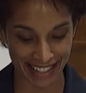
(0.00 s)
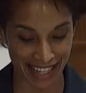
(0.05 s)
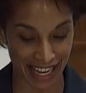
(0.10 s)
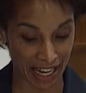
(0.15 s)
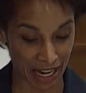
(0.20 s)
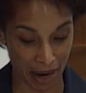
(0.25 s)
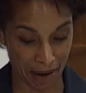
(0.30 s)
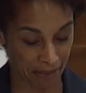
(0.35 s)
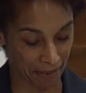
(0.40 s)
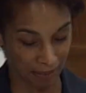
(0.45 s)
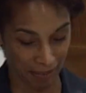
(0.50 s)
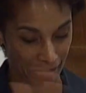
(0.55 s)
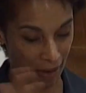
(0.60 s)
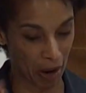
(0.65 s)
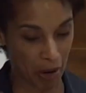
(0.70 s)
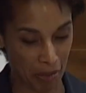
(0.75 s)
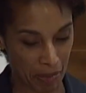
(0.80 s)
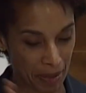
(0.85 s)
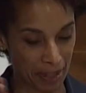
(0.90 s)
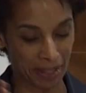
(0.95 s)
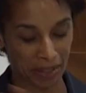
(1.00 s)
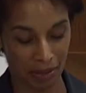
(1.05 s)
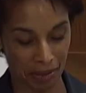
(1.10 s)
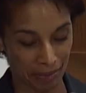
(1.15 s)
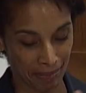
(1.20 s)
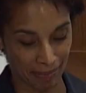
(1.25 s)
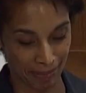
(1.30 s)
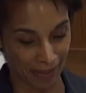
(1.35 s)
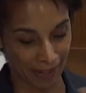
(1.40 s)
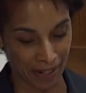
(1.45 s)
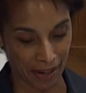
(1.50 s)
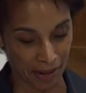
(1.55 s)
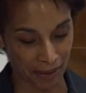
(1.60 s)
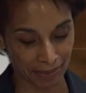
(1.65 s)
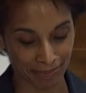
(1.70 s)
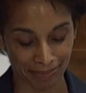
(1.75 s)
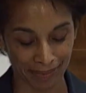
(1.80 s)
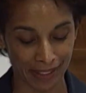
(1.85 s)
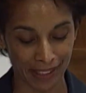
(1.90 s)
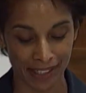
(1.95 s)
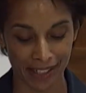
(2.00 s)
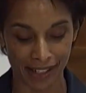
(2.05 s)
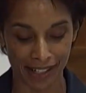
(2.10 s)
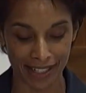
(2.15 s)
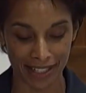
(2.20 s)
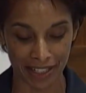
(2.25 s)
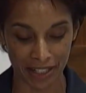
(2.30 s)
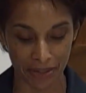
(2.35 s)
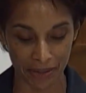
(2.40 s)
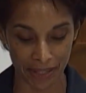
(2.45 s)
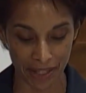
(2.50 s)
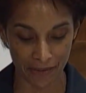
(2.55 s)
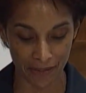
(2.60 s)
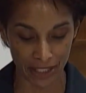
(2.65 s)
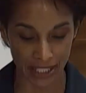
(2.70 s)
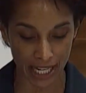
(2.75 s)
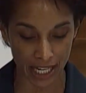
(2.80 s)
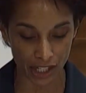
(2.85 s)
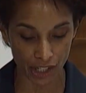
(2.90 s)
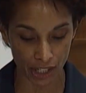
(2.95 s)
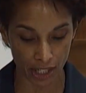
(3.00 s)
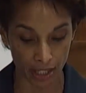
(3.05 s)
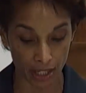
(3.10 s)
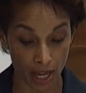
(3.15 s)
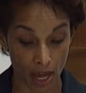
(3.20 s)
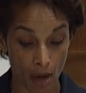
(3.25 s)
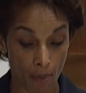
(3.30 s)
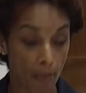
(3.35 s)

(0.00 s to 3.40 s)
and I'm open to you know to considering the invitation,